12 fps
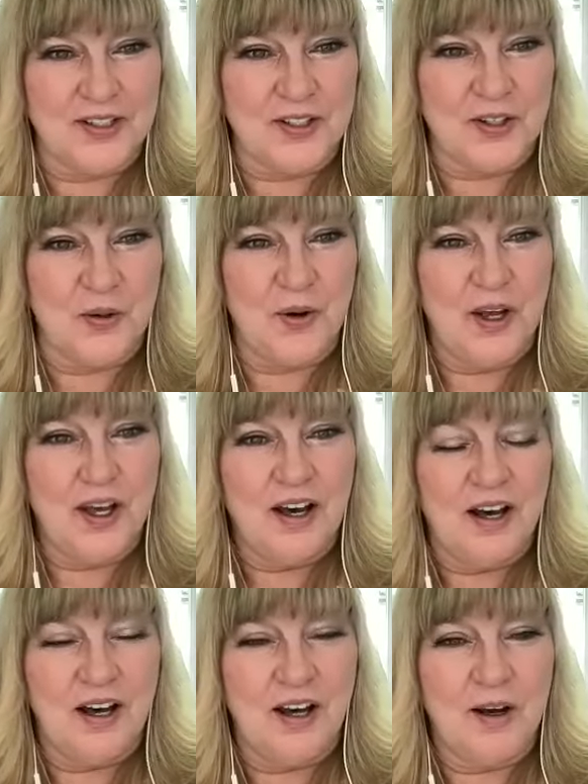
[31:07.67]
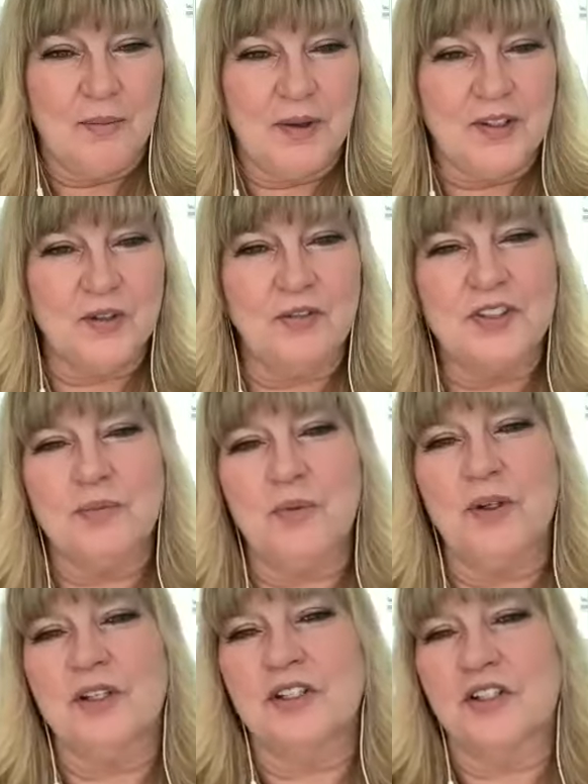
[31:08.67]
So um, so if
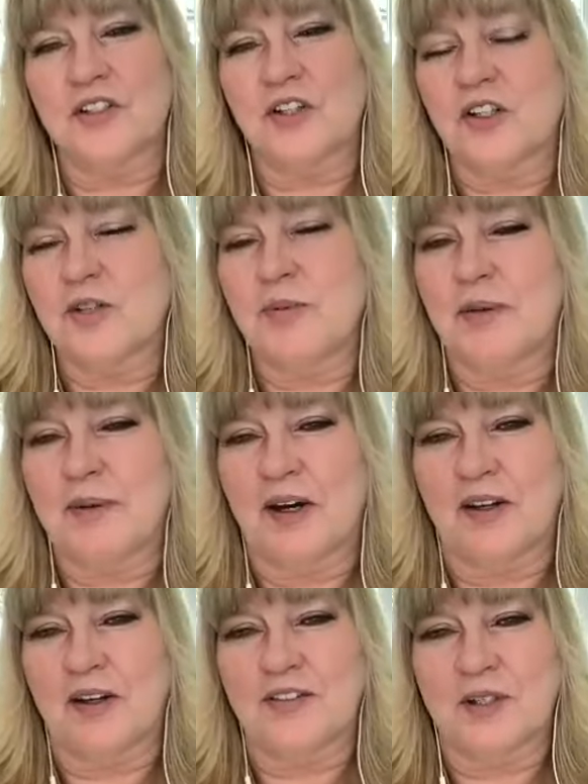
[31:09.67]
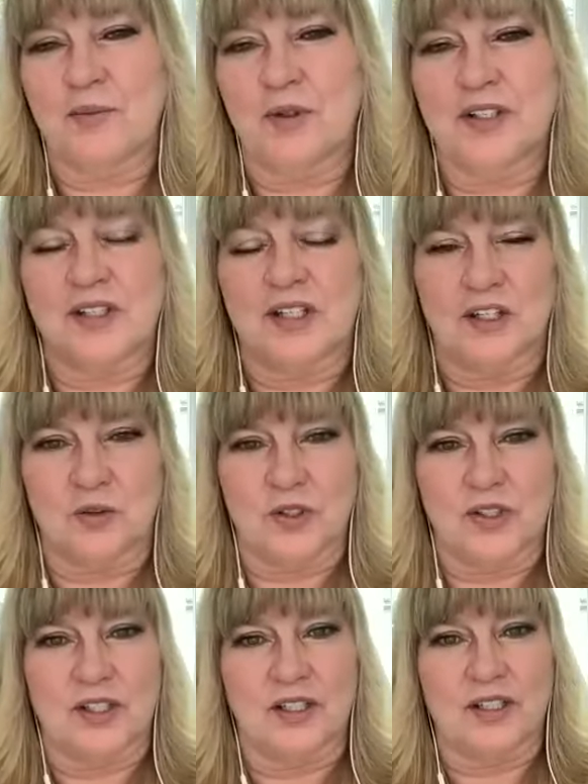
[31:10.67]
someone just talk to me about if someone is
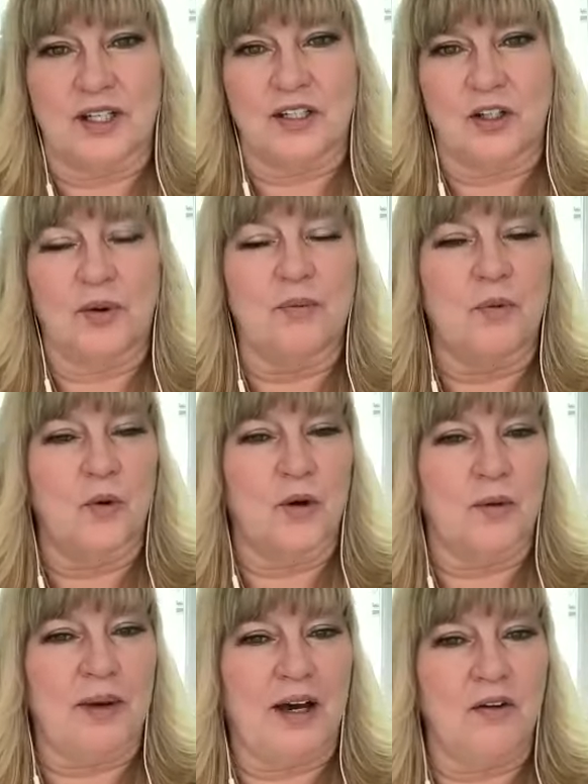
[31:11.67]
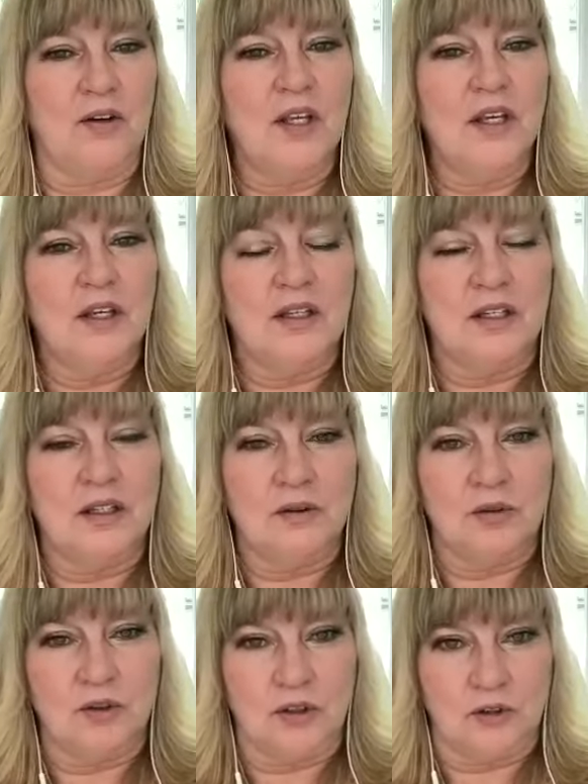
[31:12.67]
interested in knowing more about you,
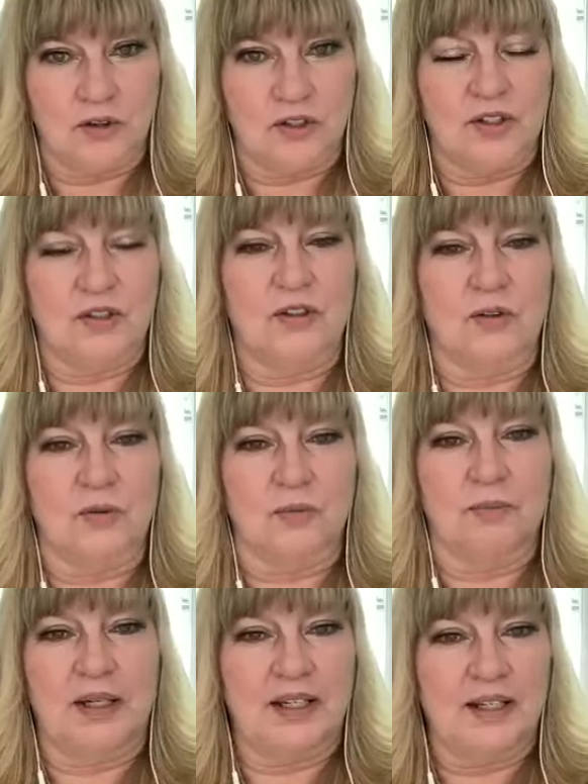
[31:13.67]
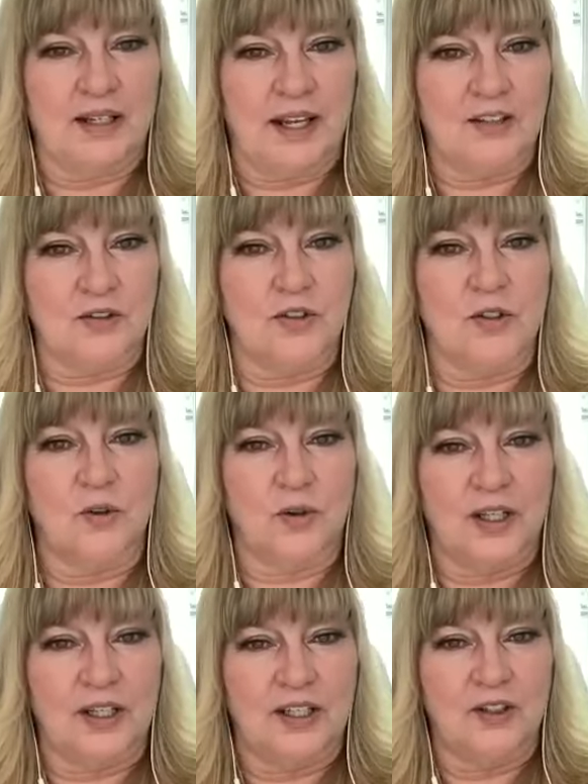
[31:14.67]
you're the, you're being a cancer doula,
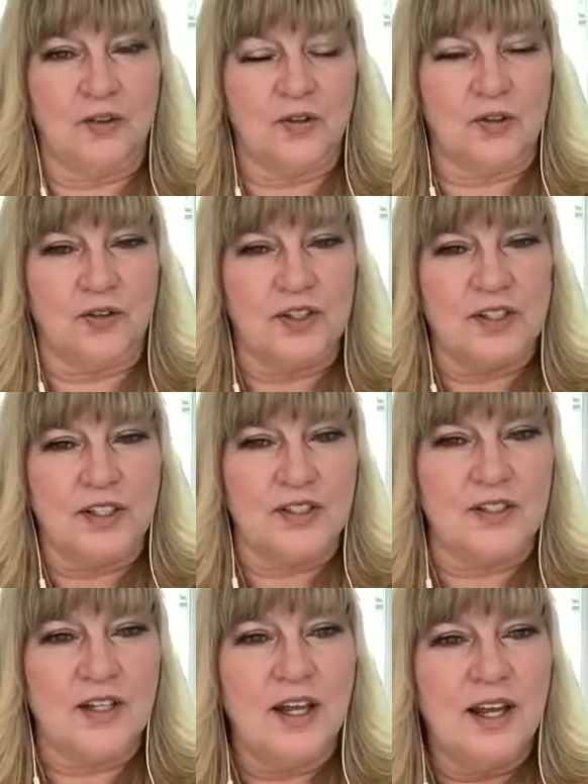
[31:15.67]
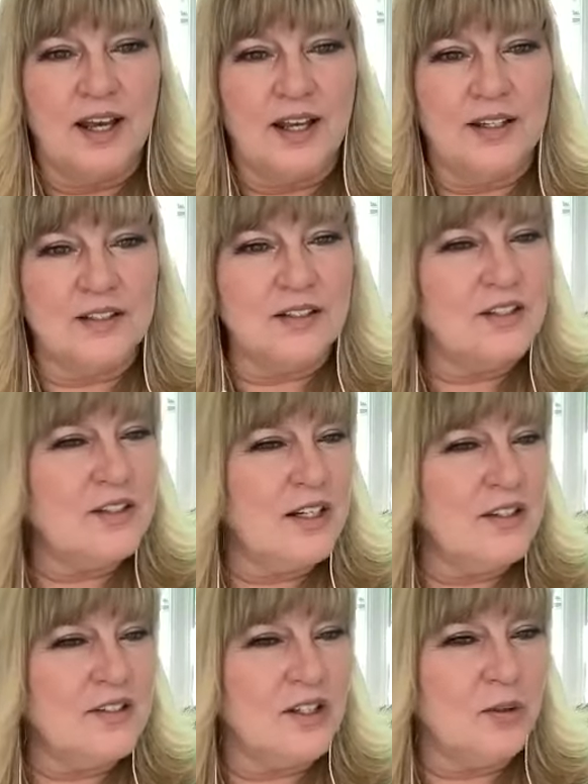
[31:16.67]
getting your services, just
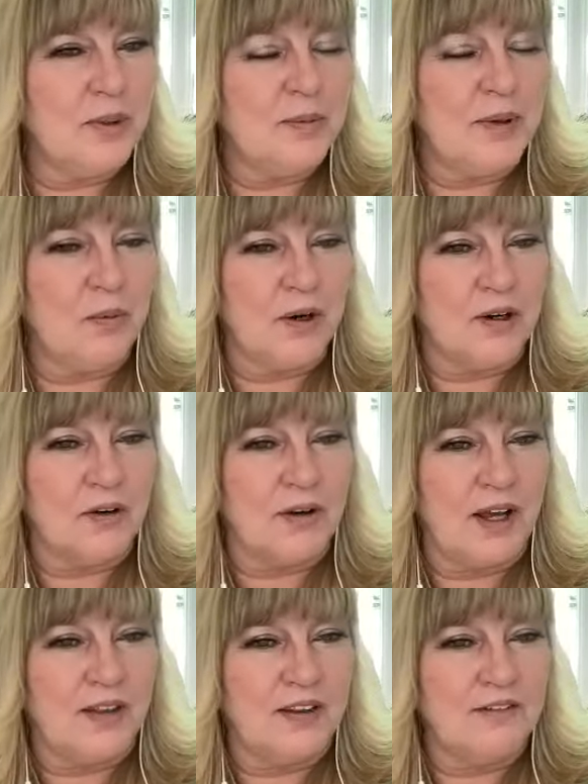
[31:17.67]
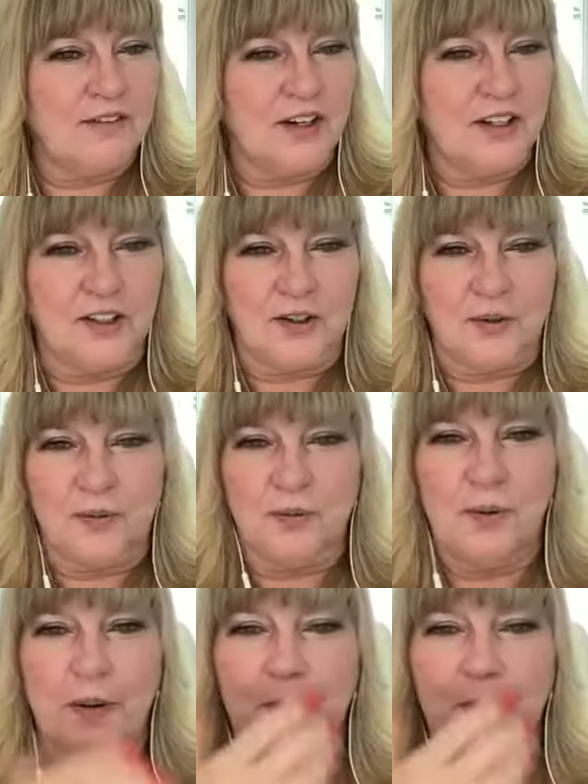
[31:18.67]
tell us a little bit about where how they find you.